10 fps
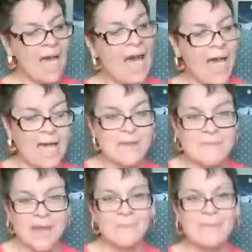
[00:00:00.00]
on
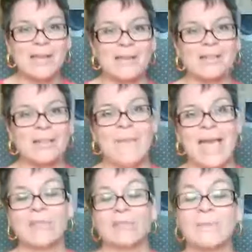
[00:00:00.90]
my mirror in the
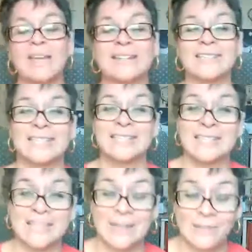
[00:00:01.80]
bathroom because this
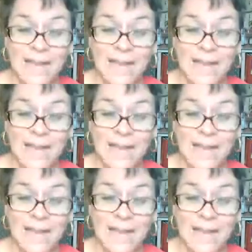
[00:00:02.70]
is stuff